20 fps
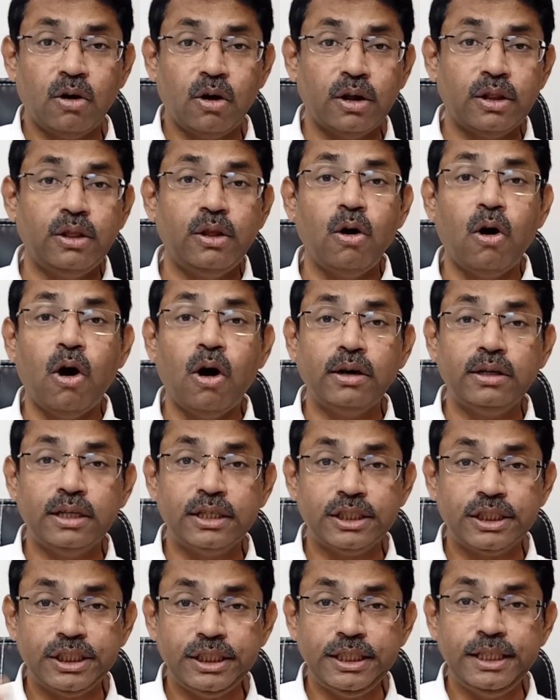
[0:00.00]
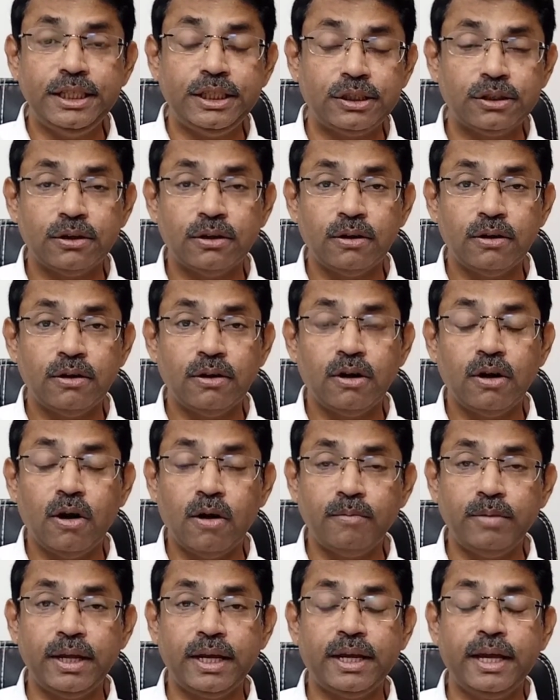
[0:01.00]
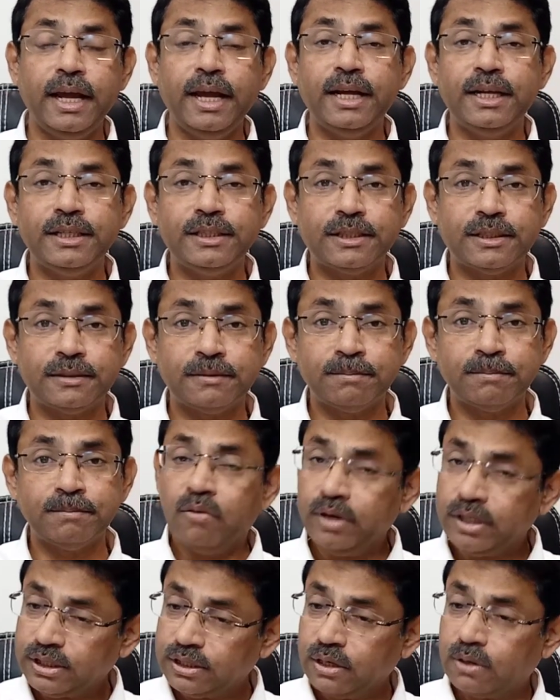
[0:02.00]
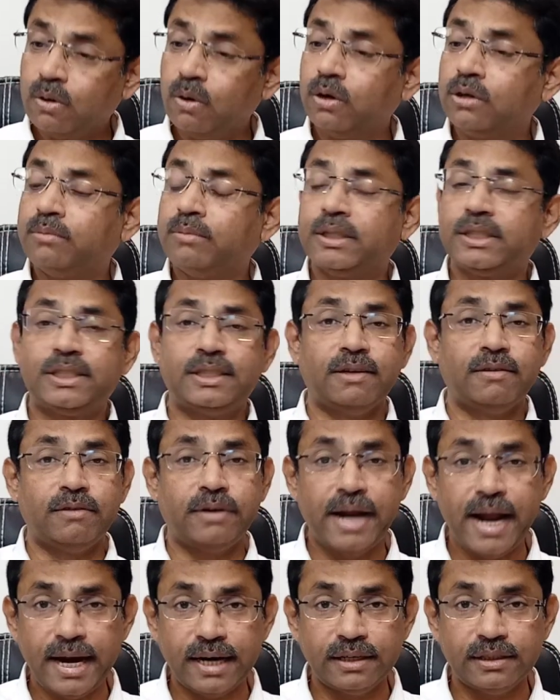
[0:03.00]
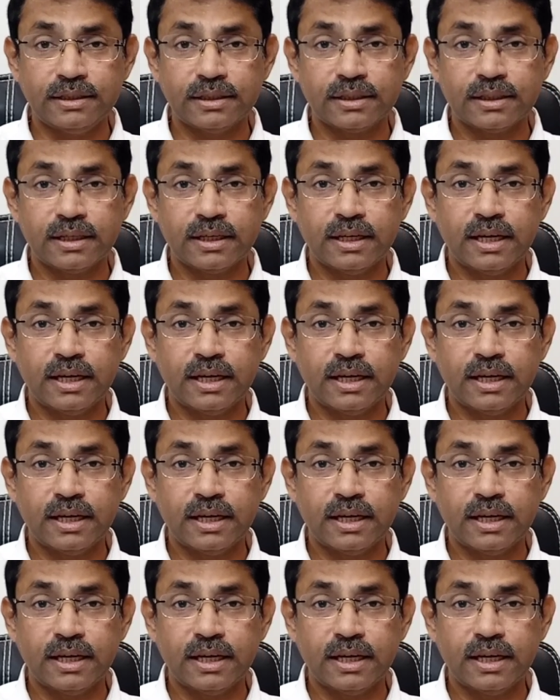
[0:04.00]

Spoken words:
on the order sheet of the case, which the court must have read.